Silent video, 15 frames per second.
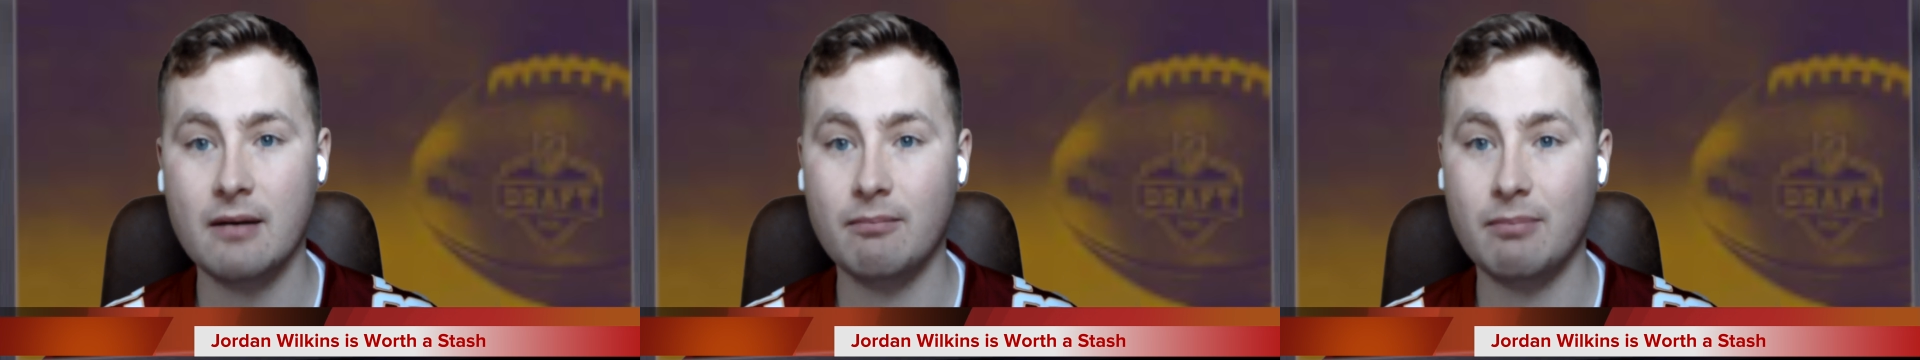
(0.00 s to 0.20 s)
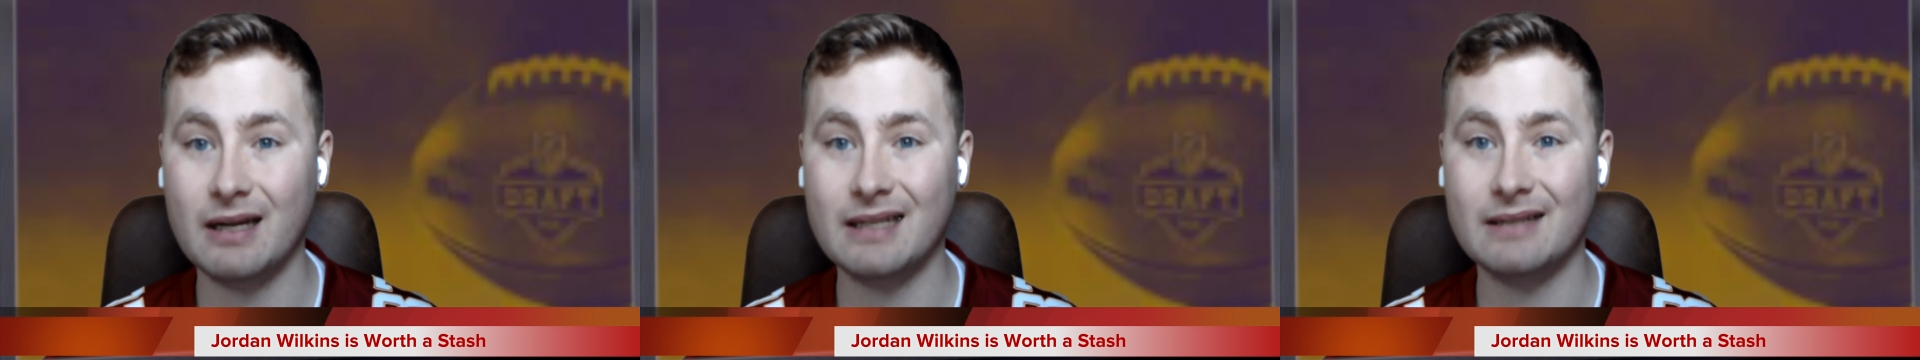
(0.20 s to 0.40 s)

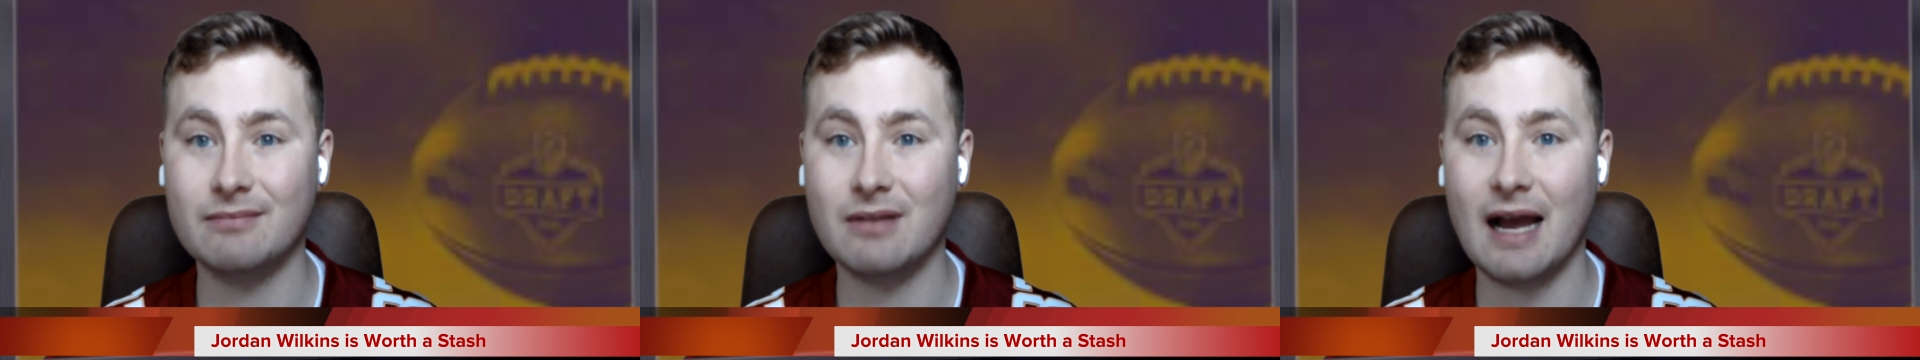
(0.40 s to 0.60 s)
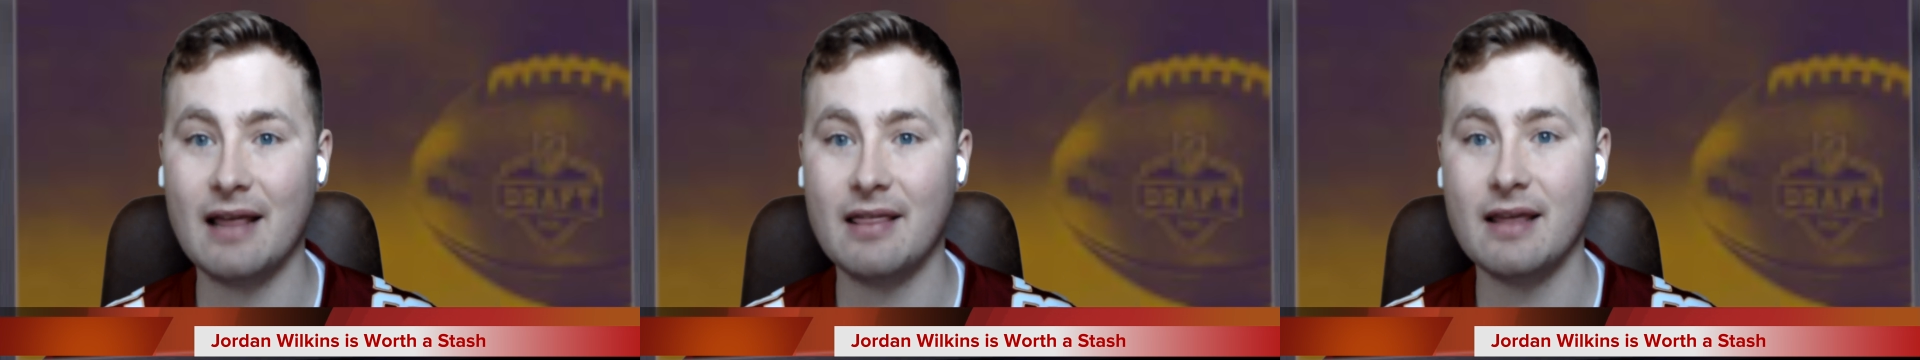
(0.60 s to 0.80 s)
But
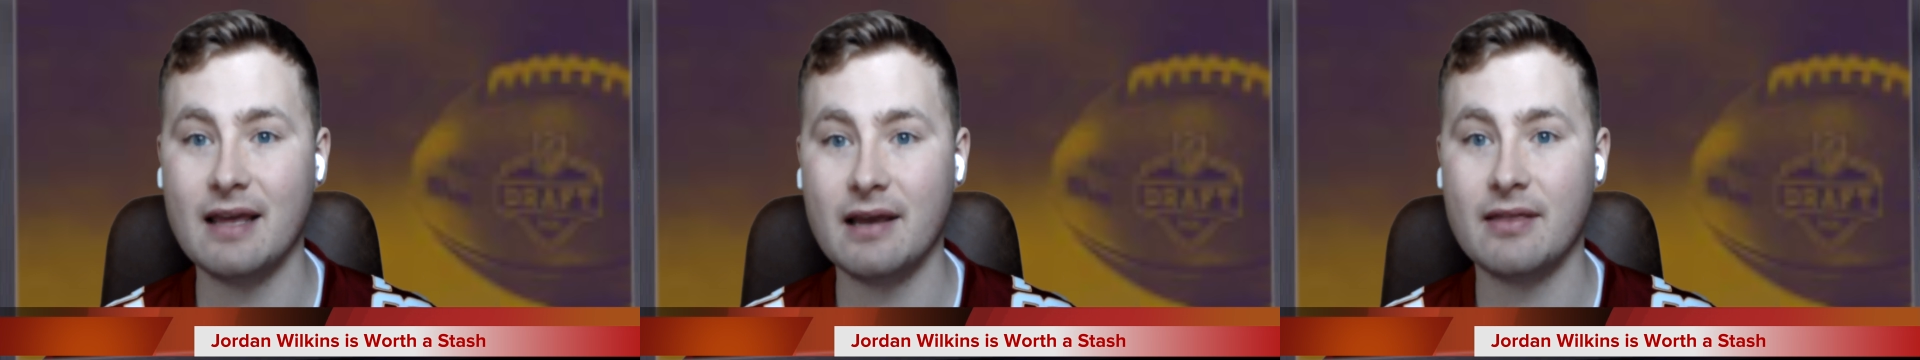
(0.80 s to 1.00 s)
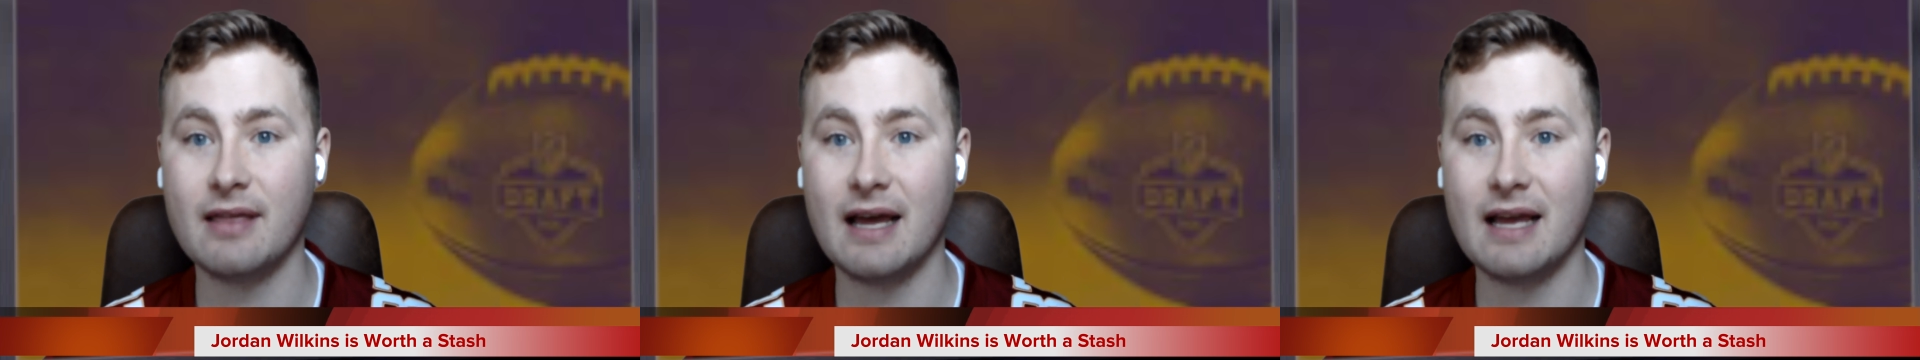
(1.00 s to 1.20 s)
I
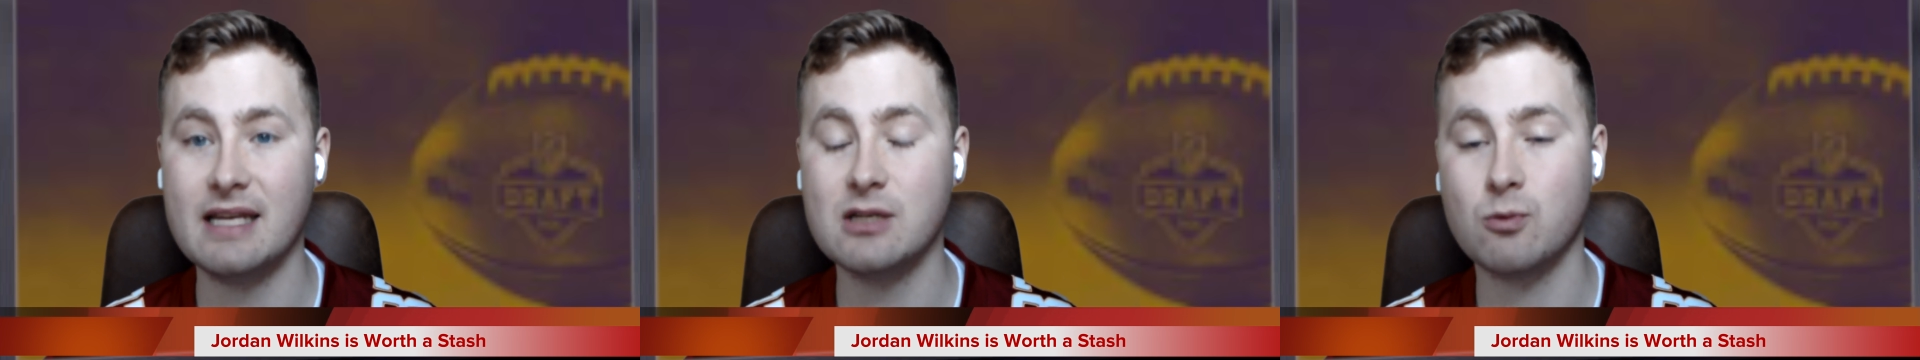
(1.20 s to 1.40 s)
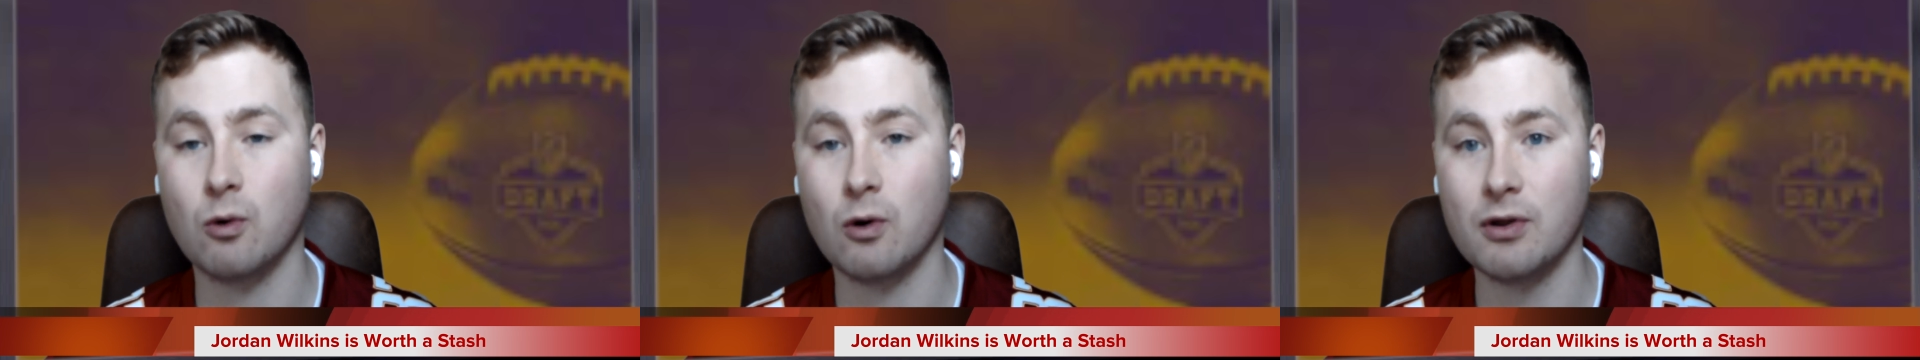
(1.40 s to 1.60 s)
think that
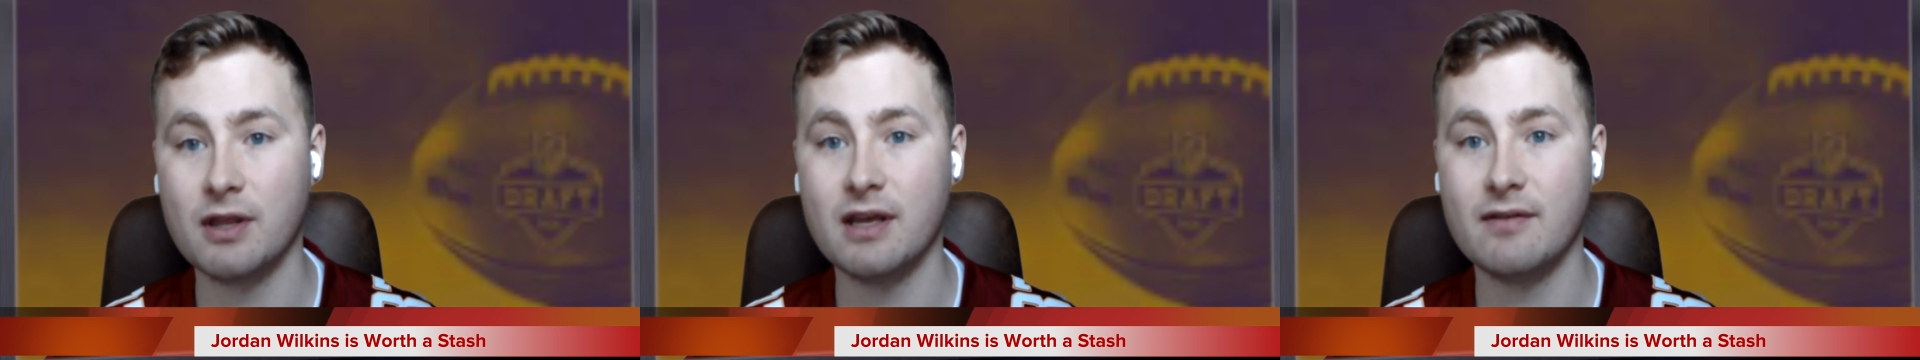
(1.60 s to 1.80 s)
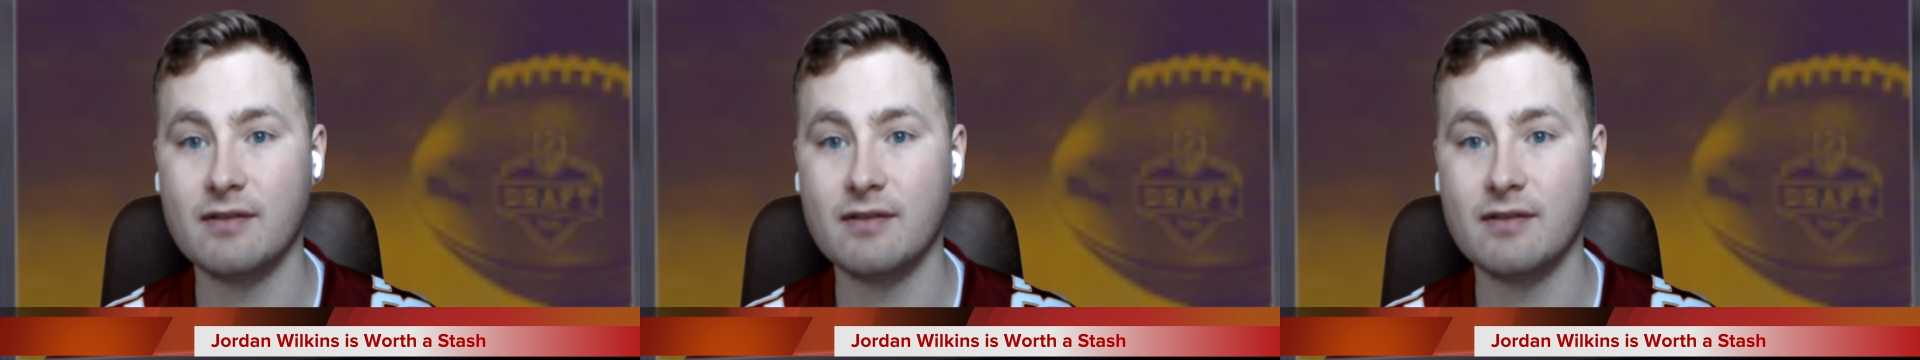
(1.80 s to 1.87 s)
he's worthy